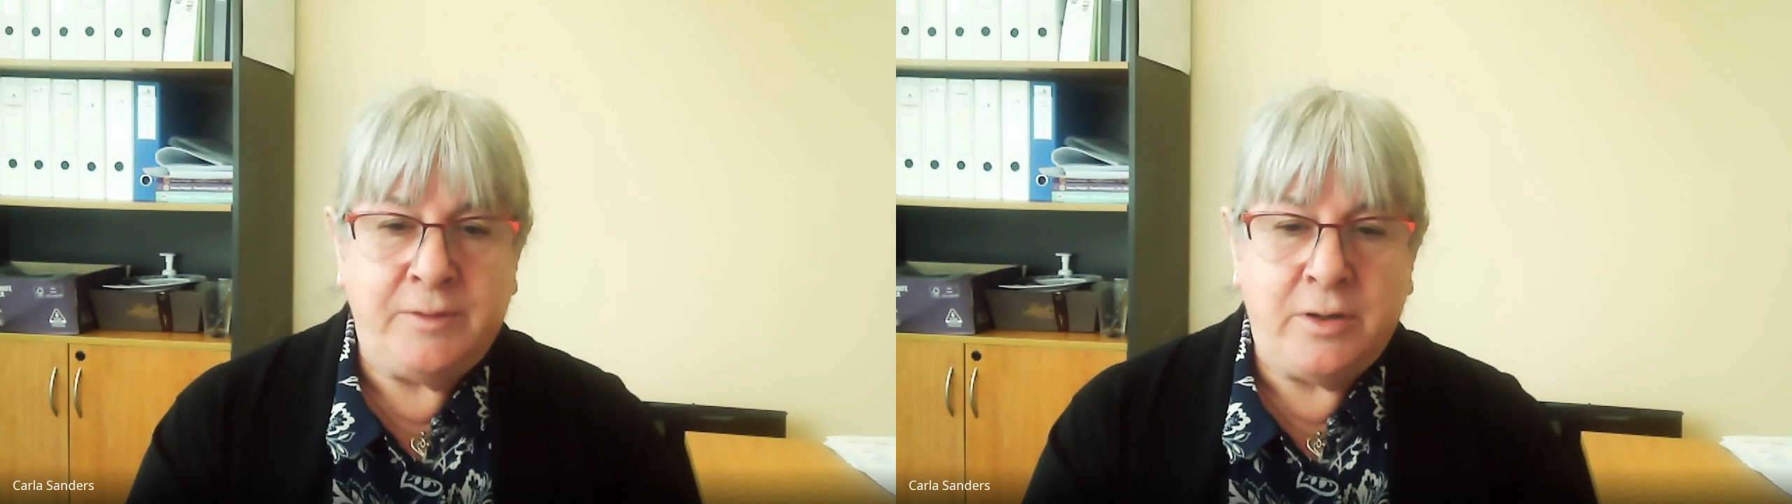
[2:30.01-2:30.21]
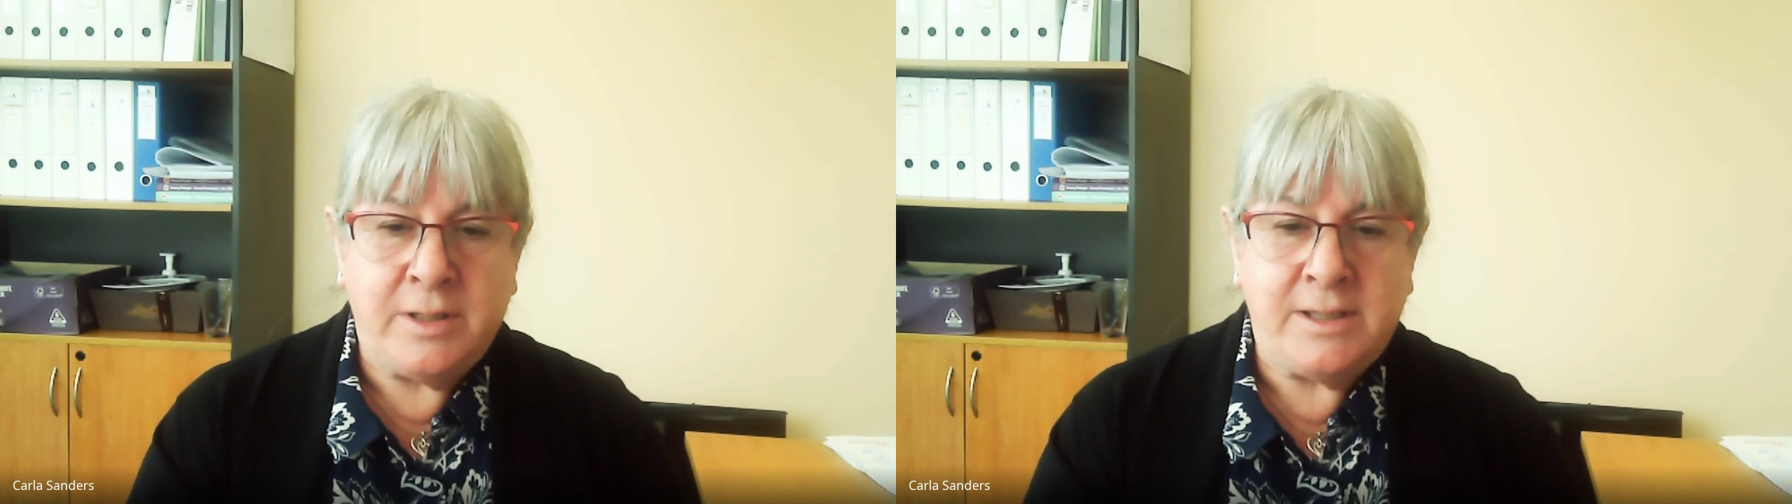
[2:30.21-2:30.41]

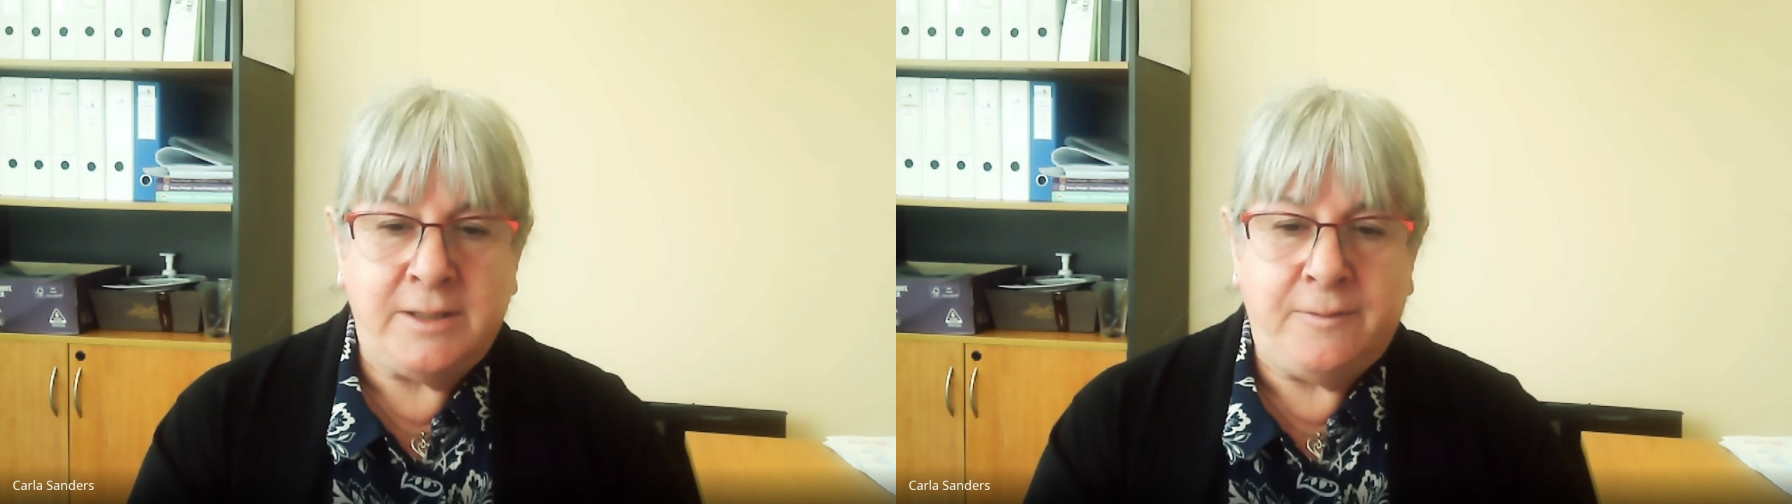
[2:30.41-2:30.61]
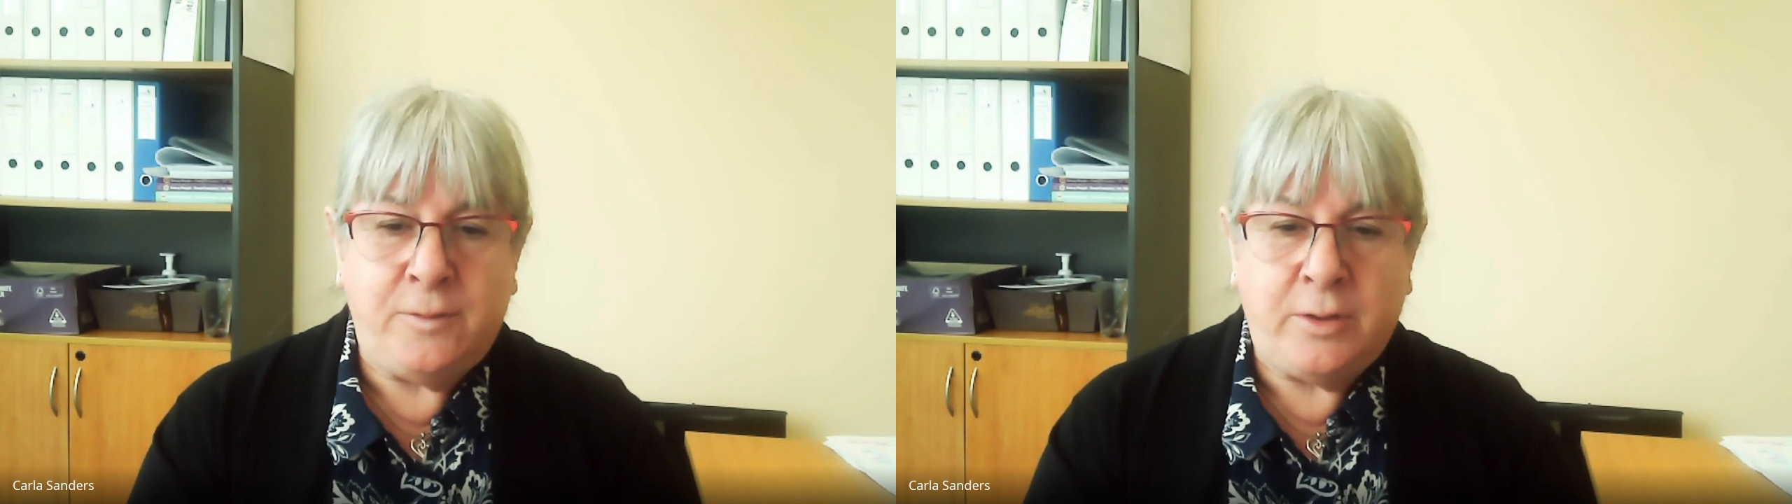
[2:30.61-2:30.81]
got is the
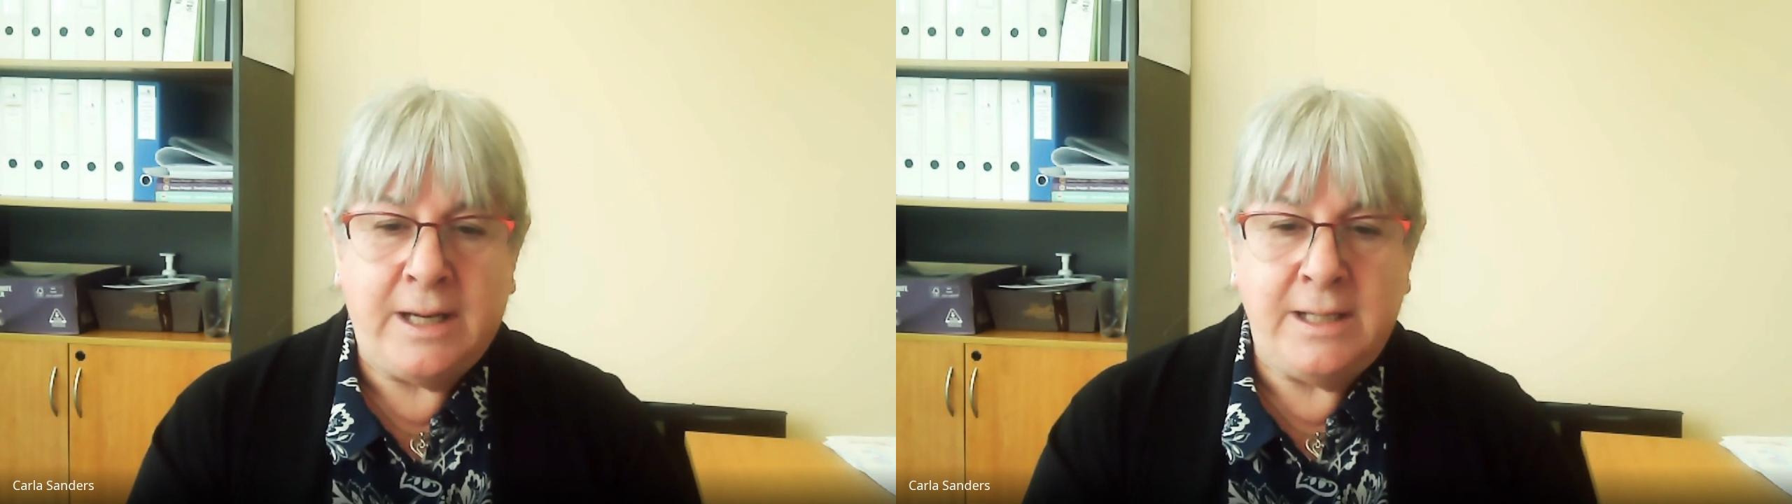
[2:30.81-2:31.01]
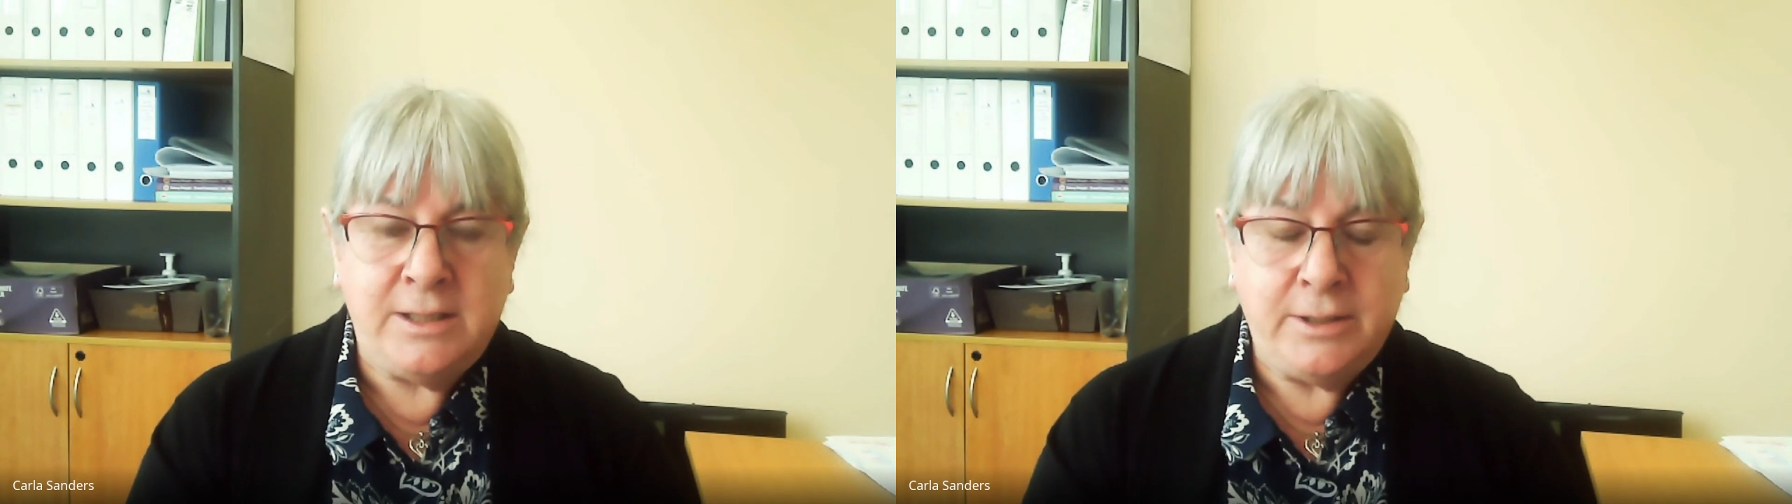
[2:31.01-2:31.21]

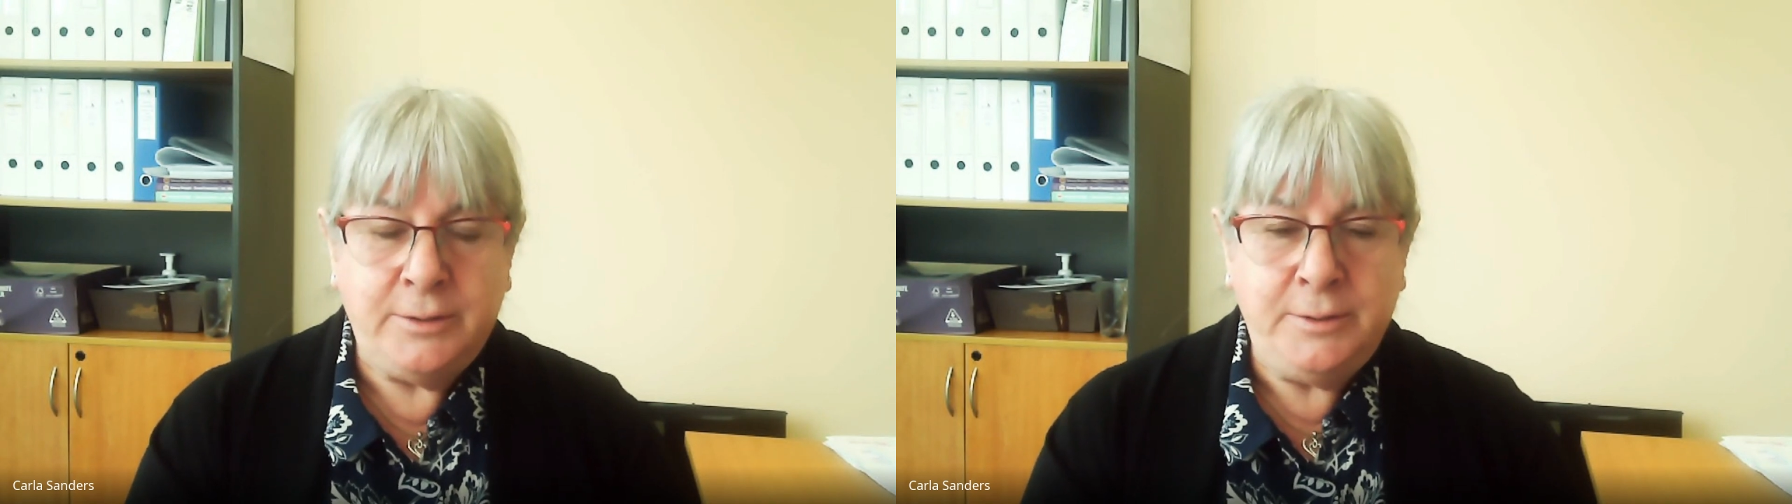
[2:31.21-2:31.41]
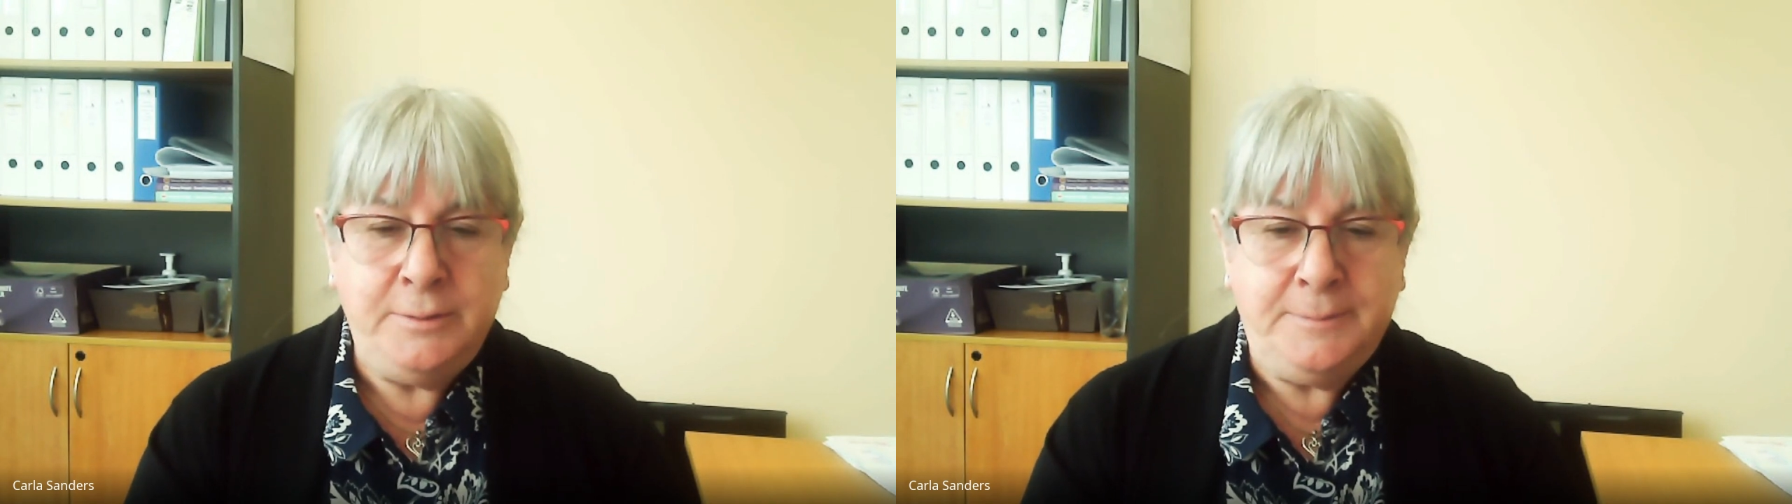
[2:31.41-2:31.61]

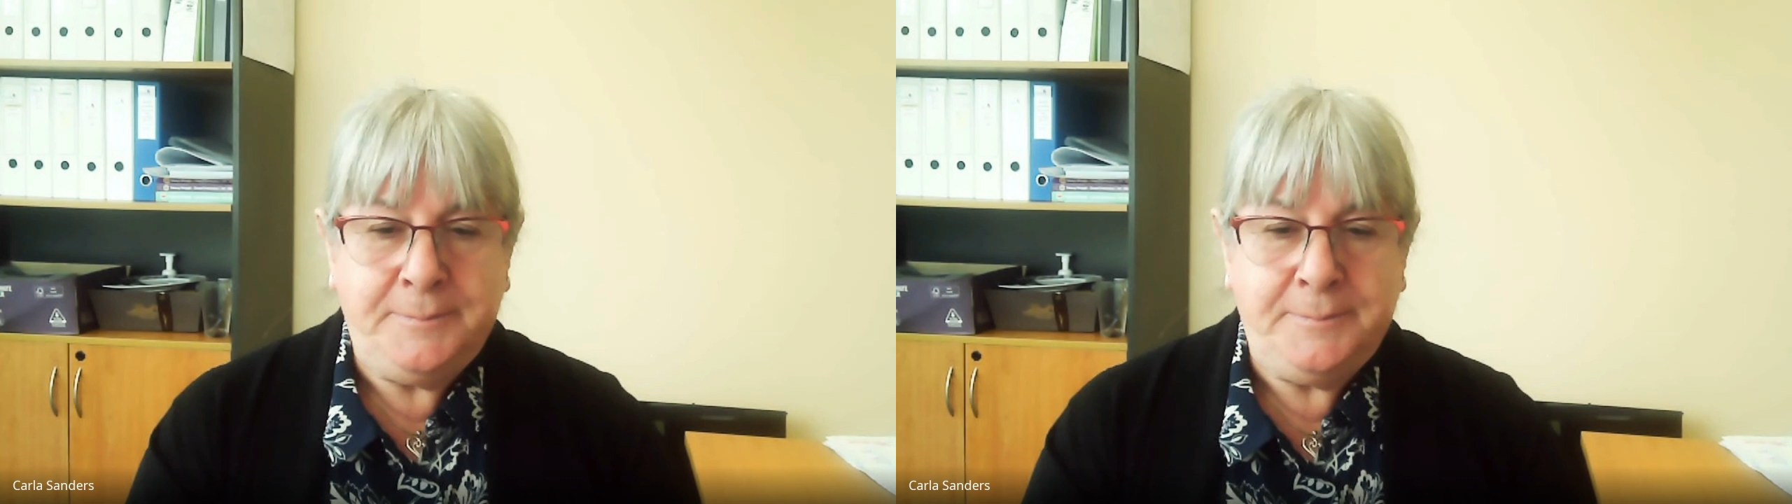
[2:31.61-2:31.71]
482.